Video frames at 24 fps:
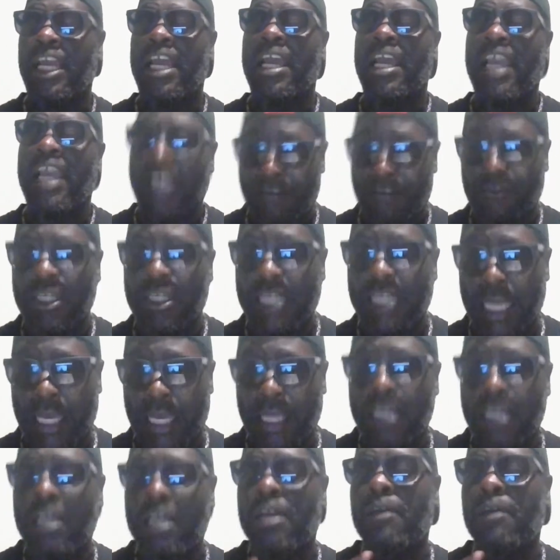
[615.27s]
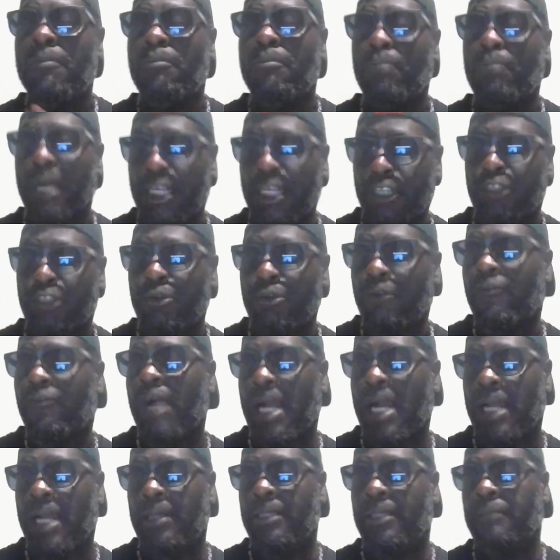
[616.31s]
every day, Monday through
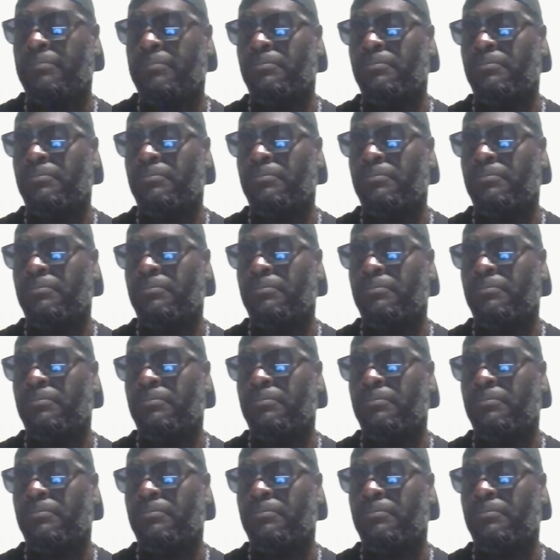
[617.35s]
Friday.